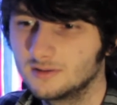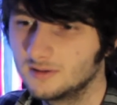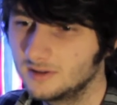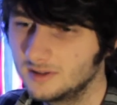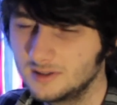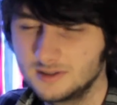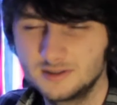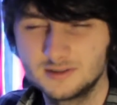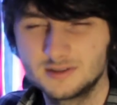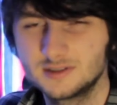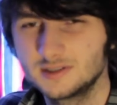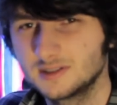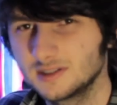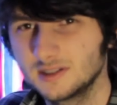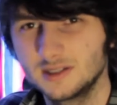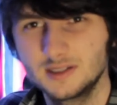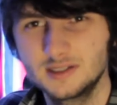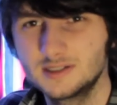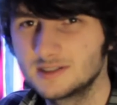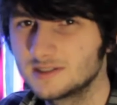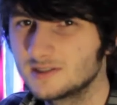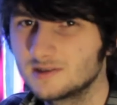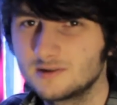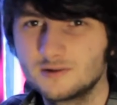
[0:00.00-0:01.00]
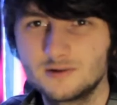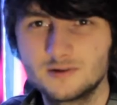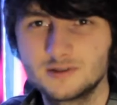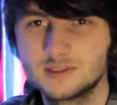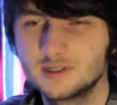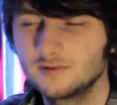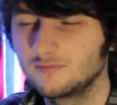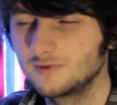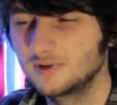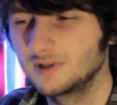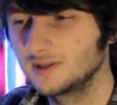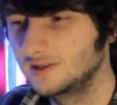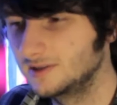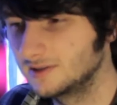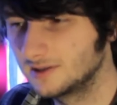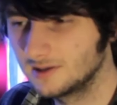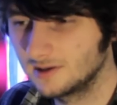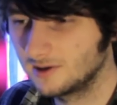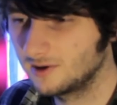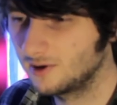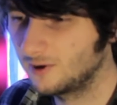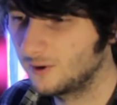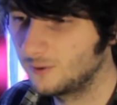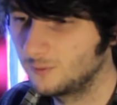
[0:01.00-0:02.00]
And it slows everything
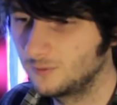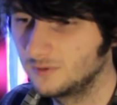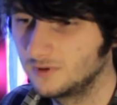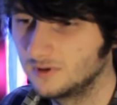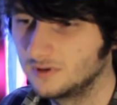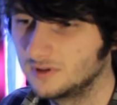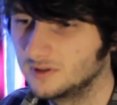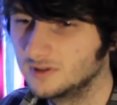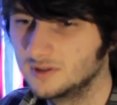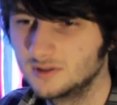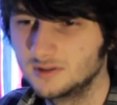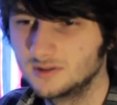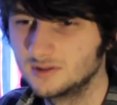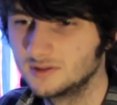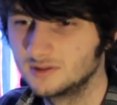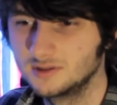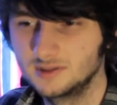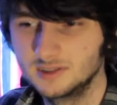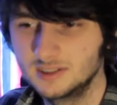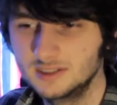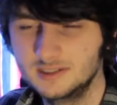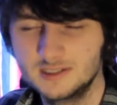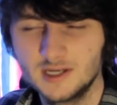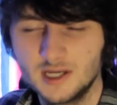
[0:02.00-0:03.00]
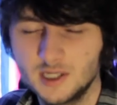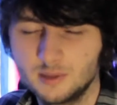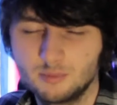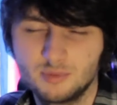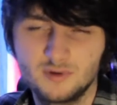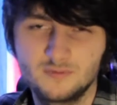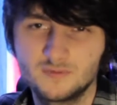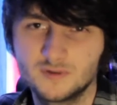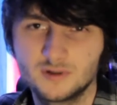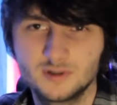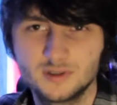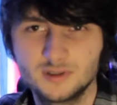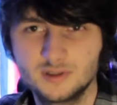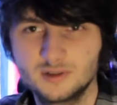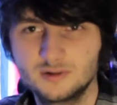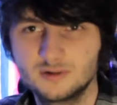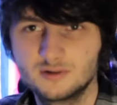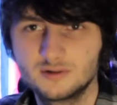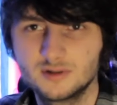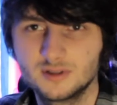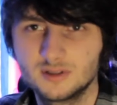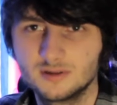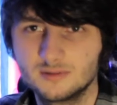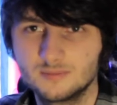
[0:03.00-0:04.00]
down, and you're dead before you
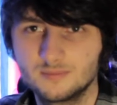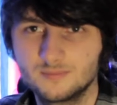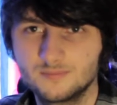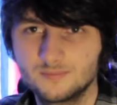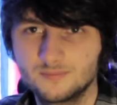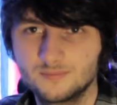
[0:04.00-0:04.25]
know it.